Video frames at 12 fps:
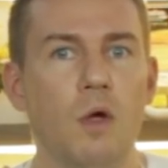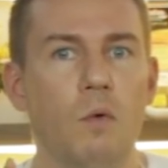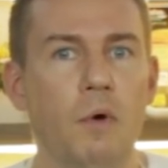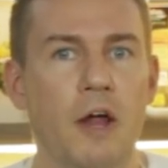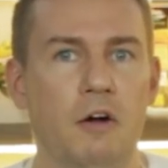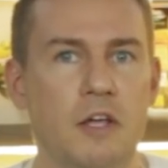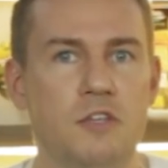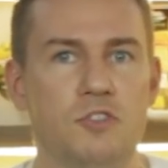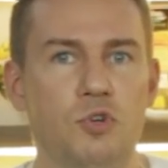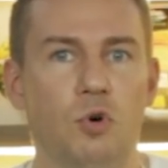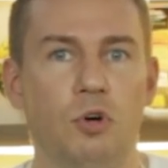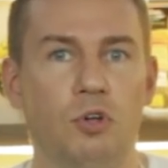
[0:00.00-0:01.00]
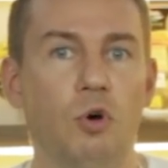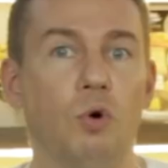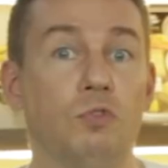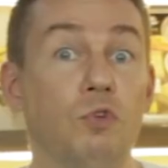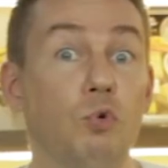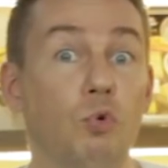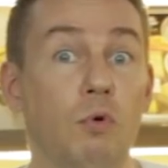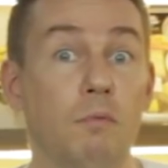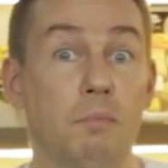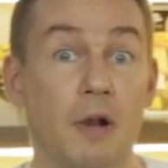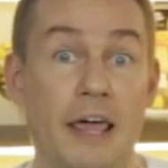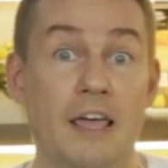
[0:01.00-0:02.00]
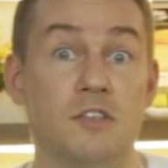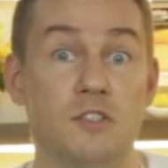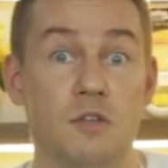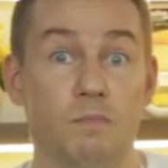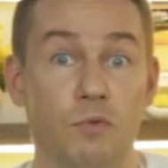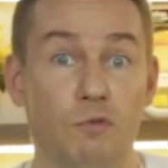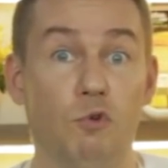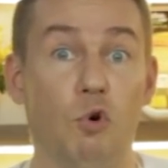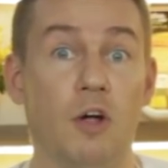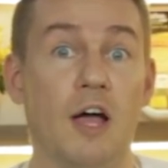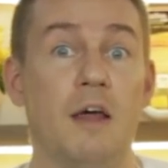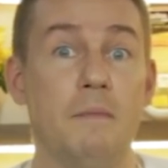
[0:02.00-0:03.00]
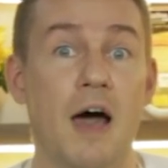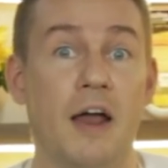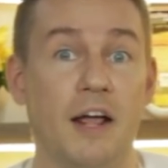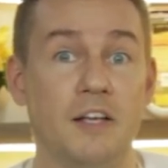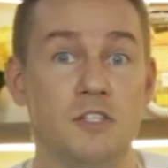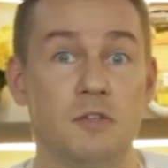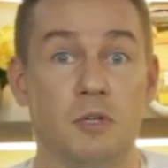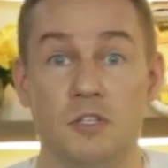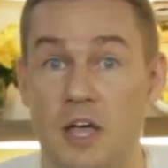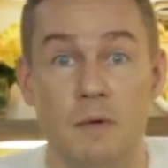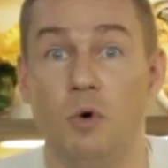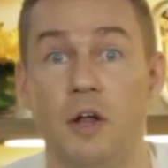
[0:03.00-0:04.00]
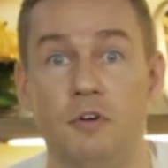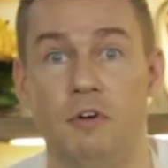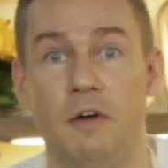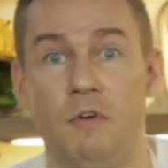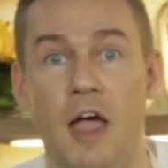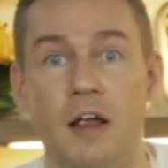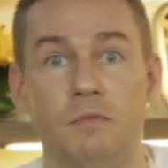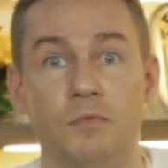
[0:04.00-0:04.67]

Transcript: where is your go-to place for calamares? Because I'm wondering, right?